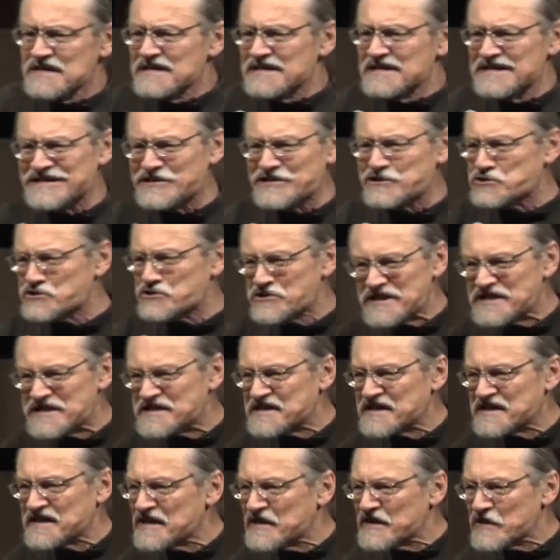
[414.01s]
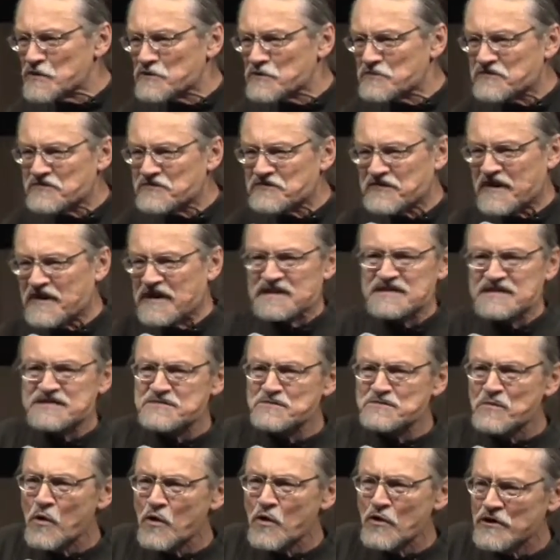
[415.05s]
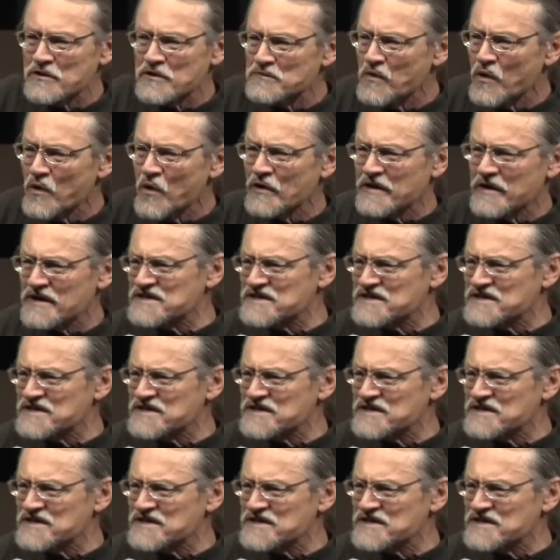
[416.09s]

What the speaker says: increasing the offense more and more,